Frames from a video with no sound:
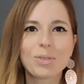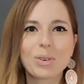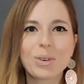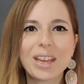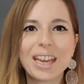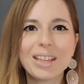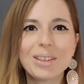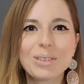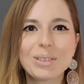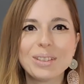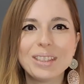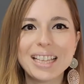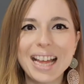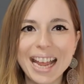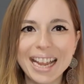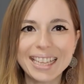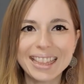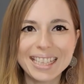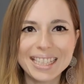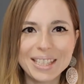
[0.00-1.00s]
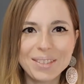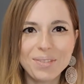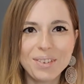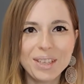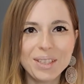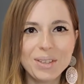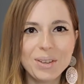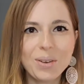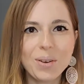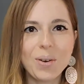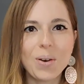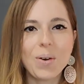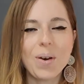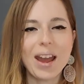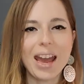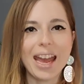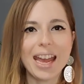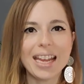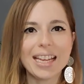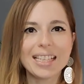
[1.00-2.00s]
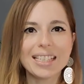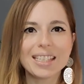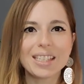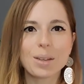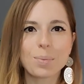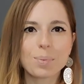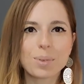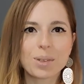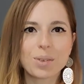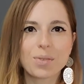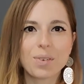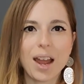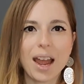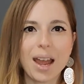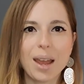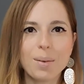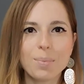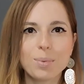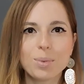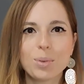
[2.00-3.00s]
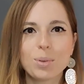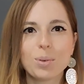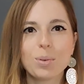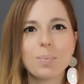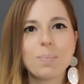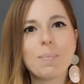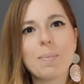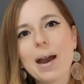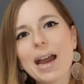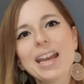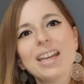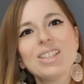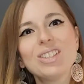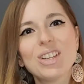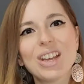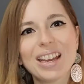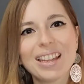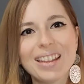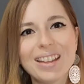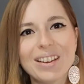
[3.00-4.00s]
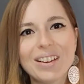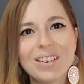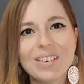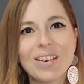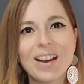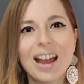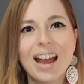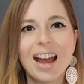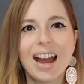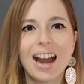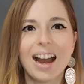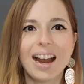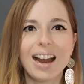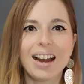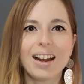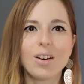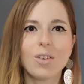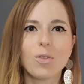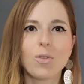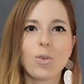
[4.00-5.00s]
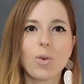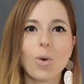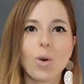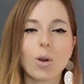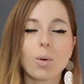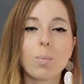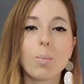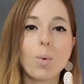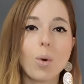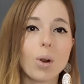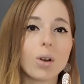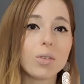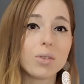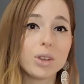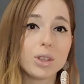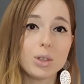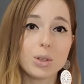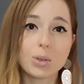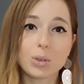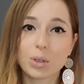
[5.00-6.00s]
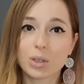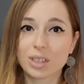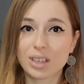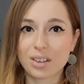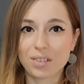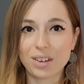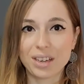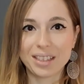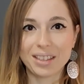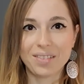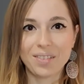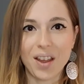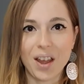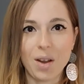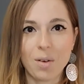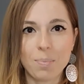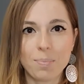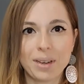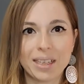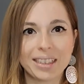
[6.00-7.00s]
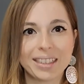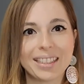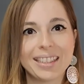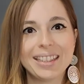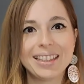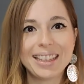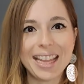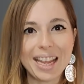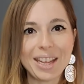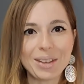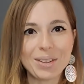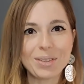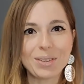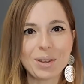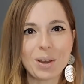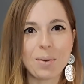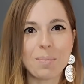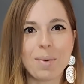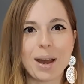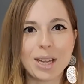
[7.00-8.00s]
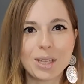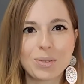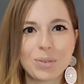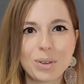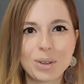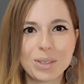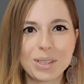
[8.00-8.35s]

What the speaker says: forget to like this video and subscribe to my channel for more videos on career development. Thank you so much for your